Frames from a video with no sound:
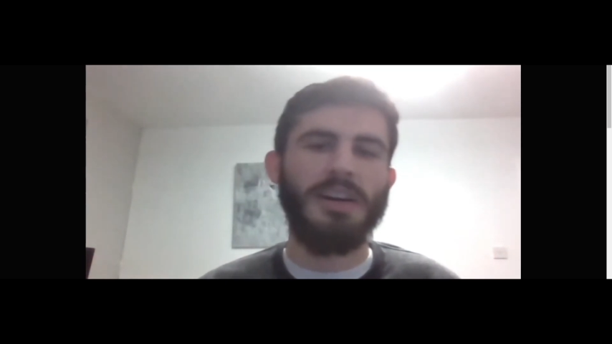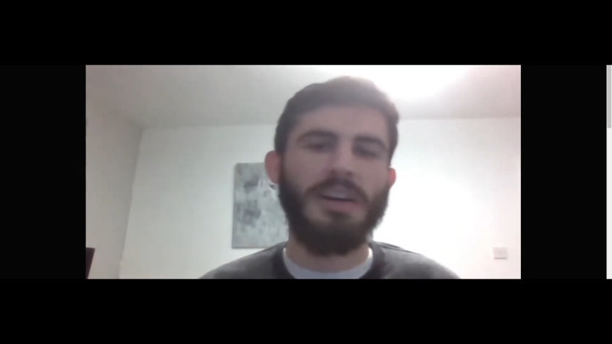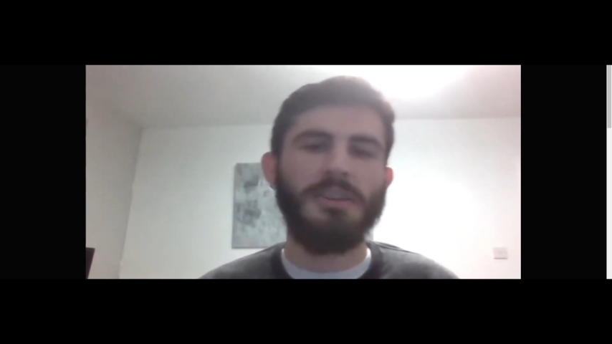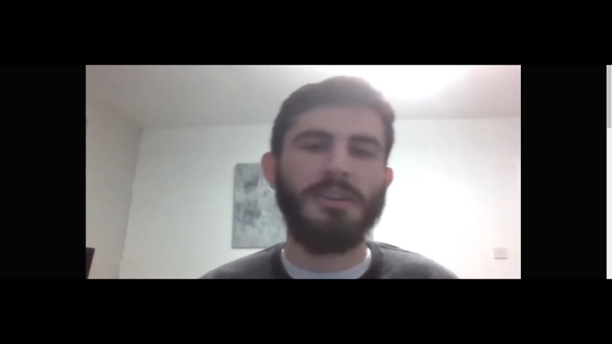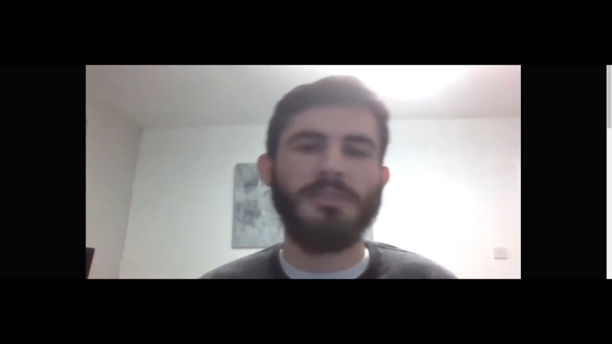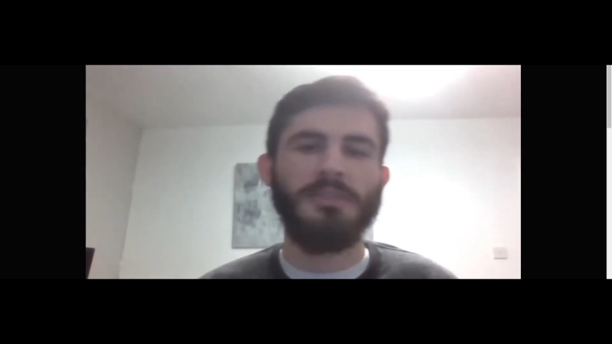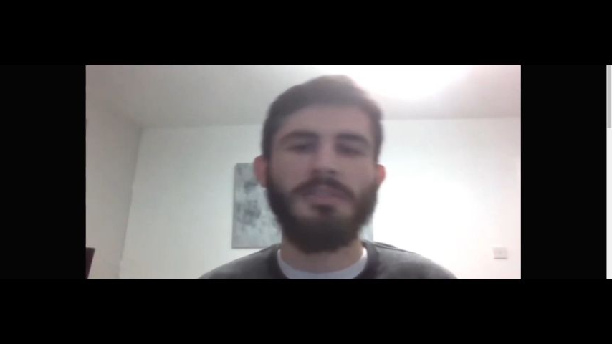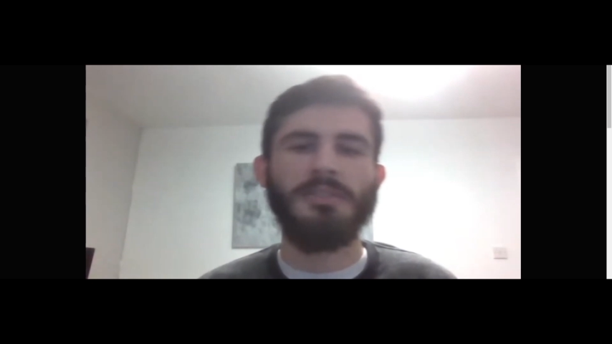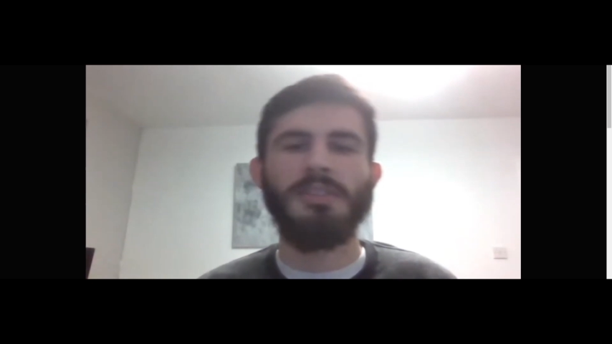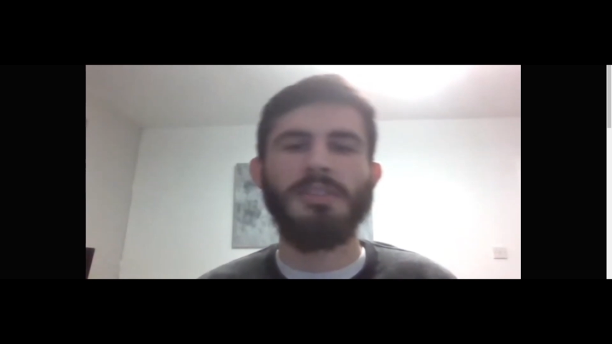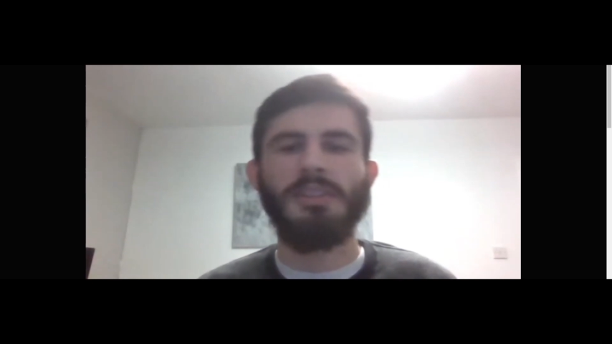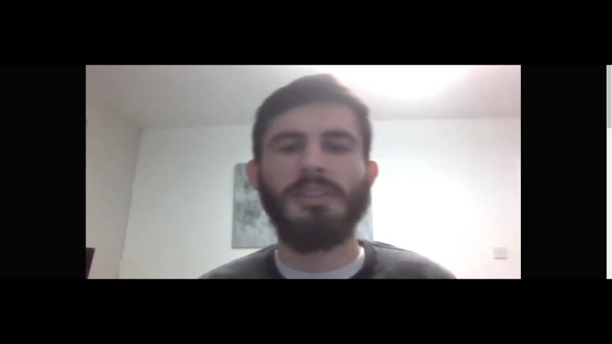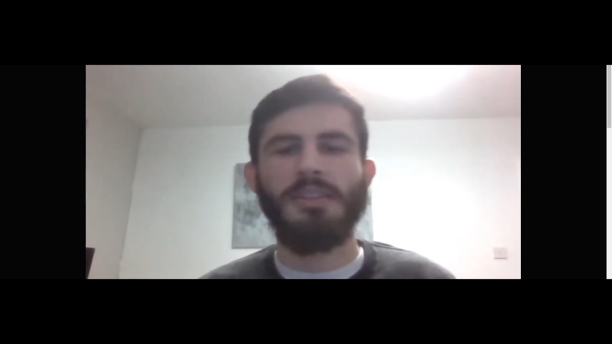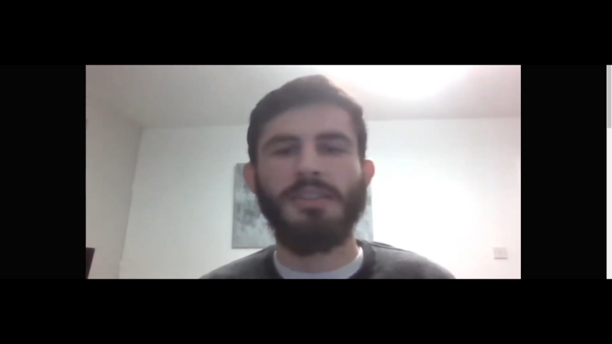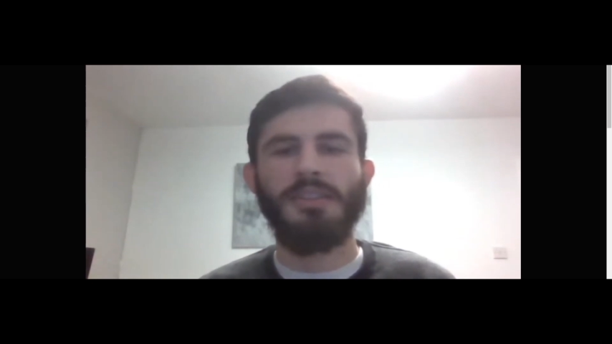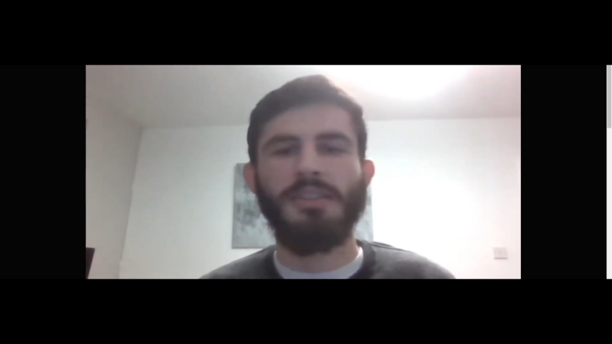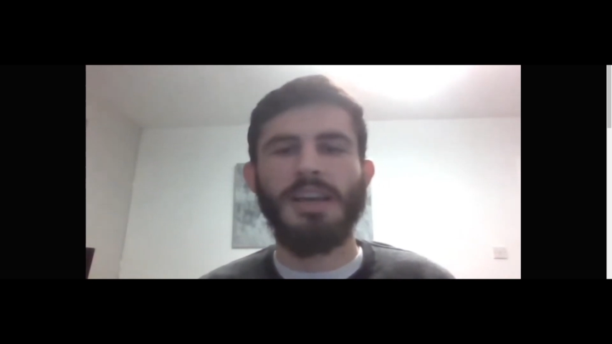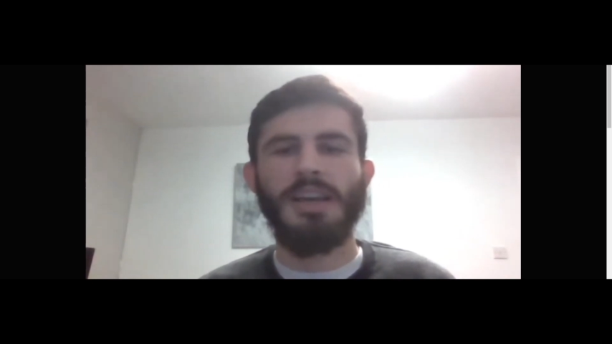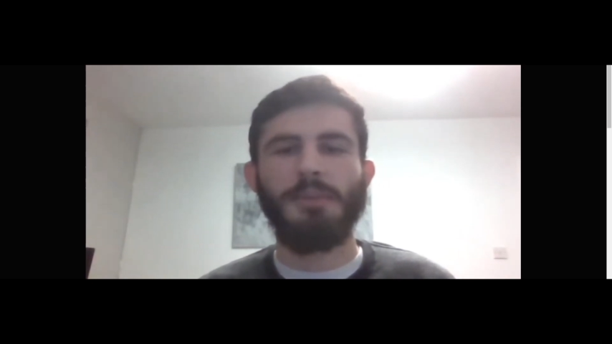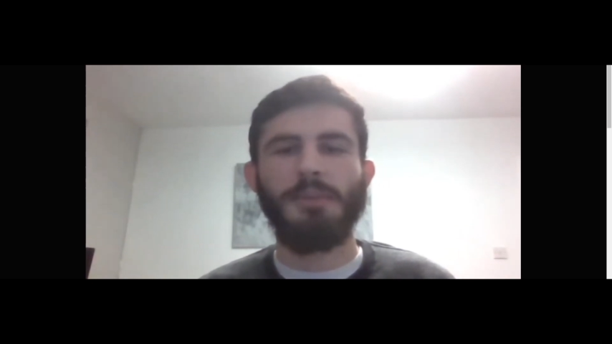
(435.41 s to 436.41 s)
the warm
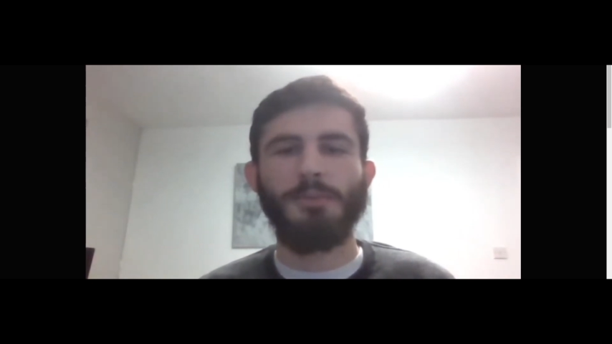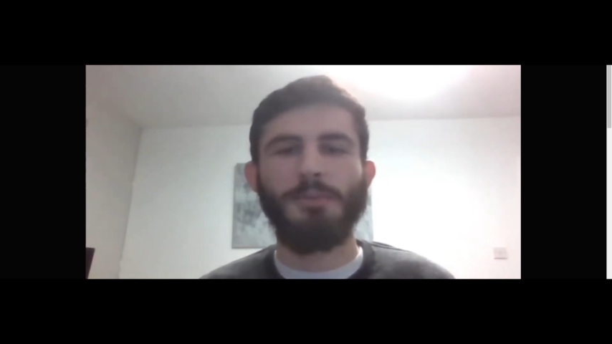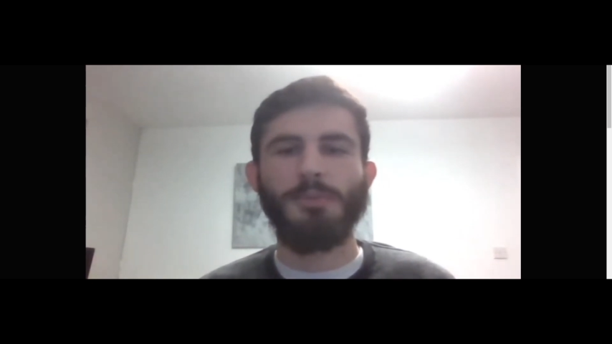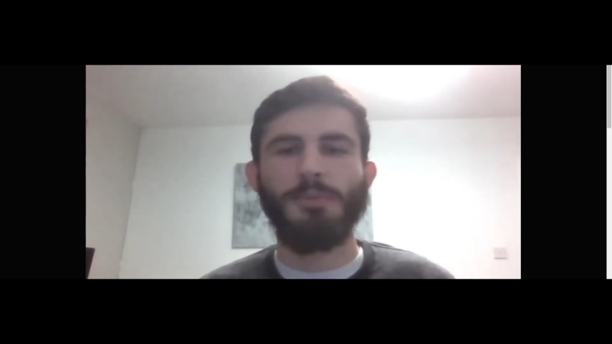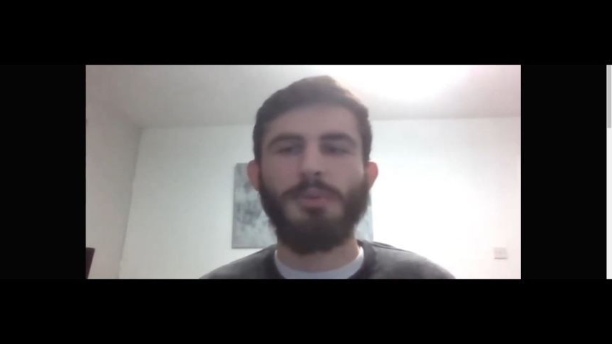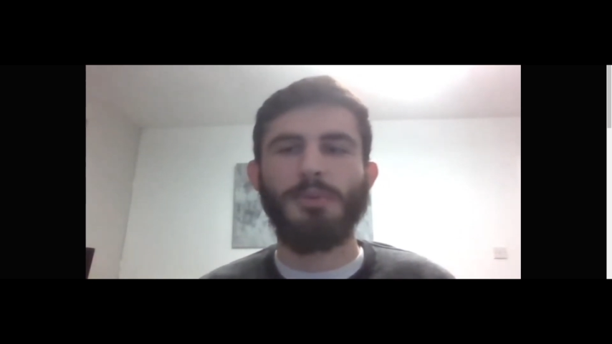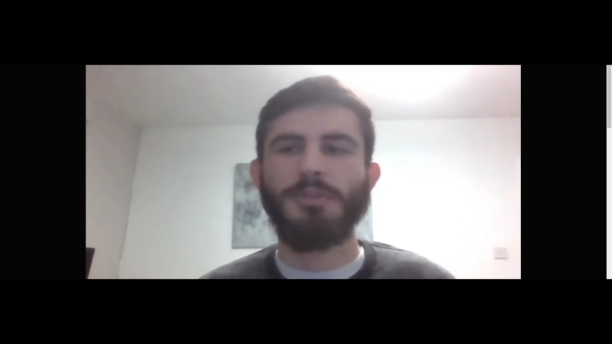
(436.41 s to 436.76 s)
down,